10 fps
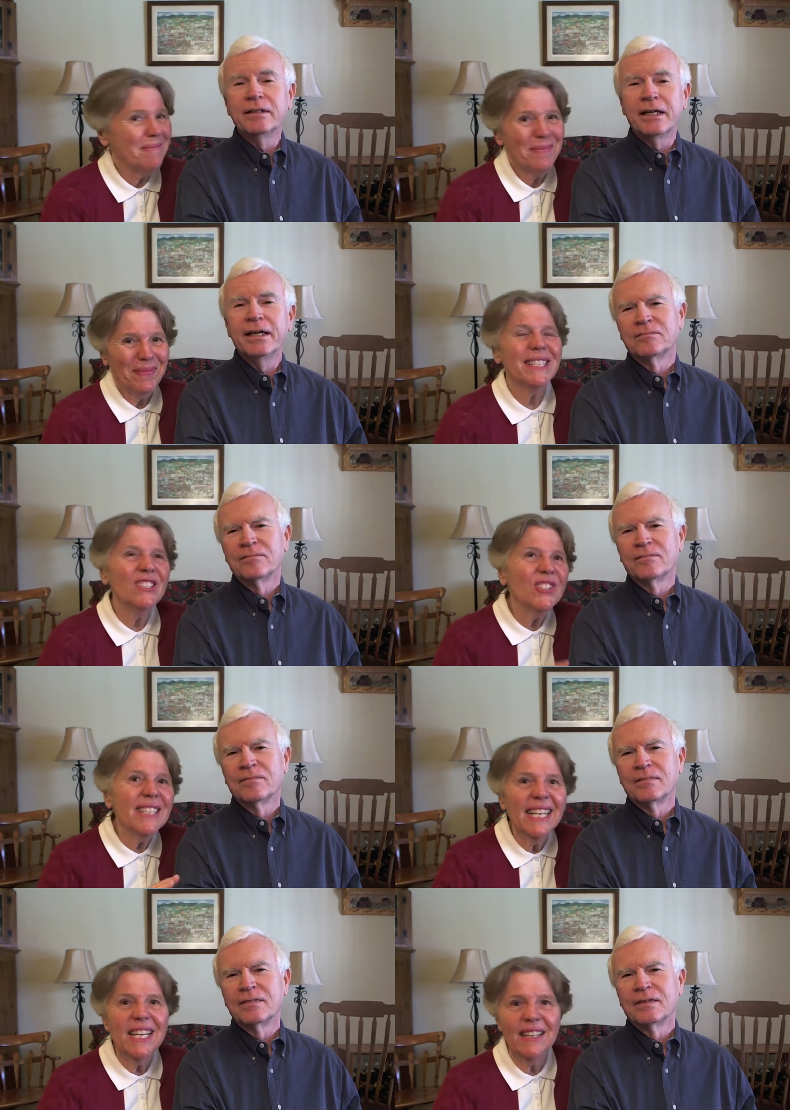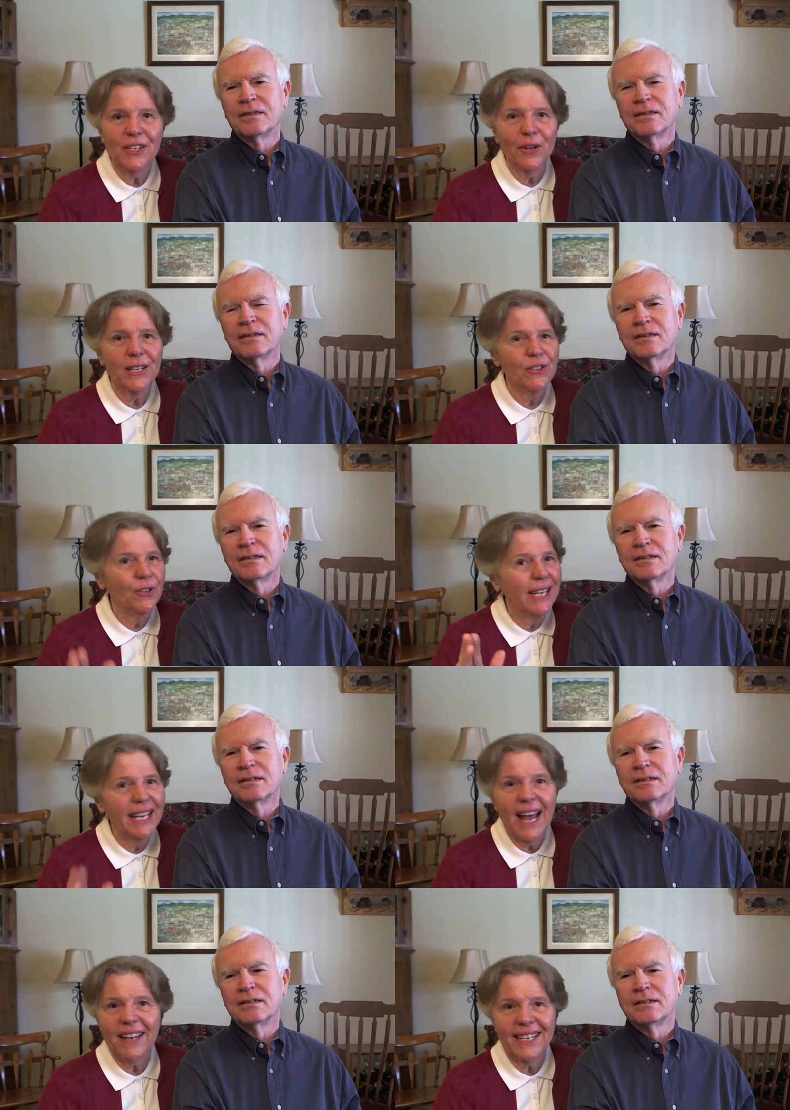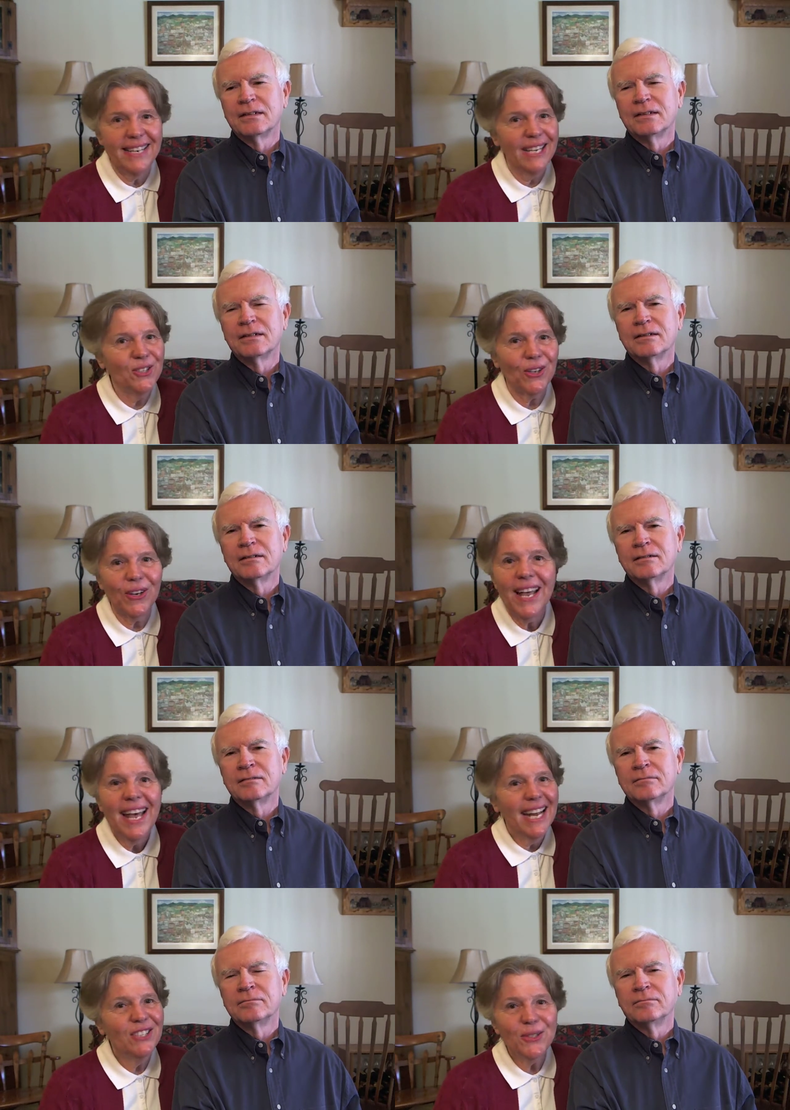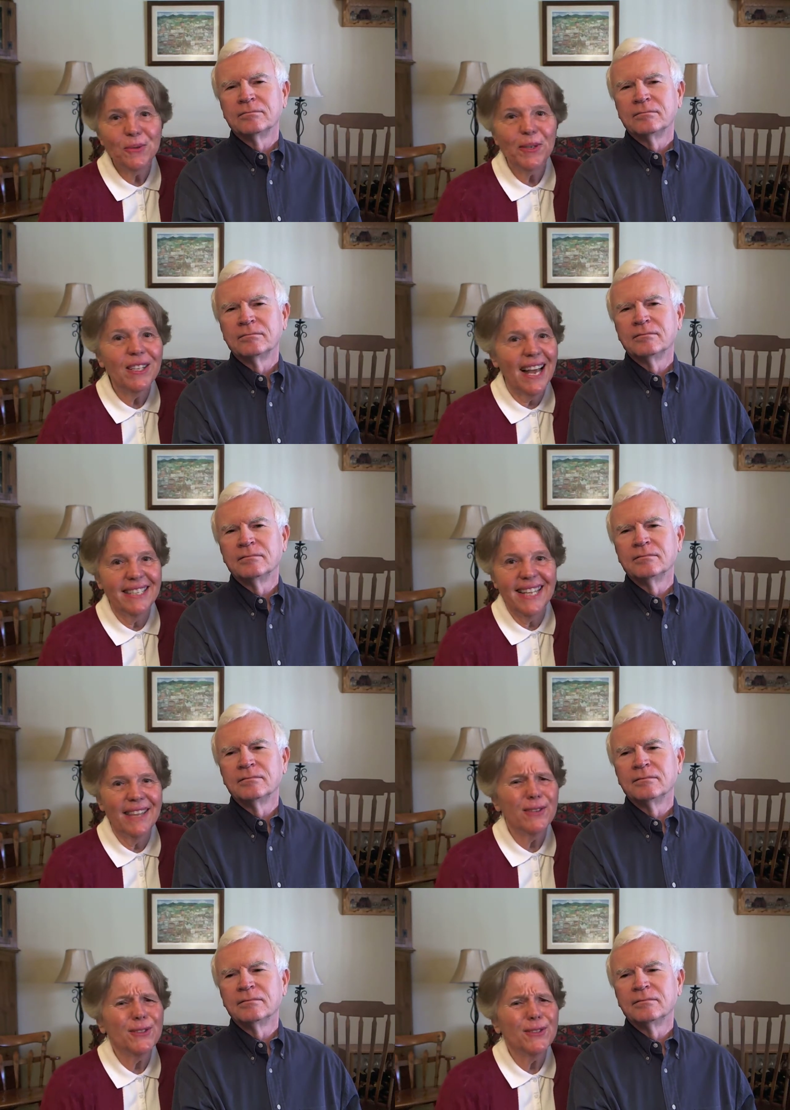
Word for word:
Speaker 1: Well, yeah. And just anything you can do to get out in nature and just realize that there's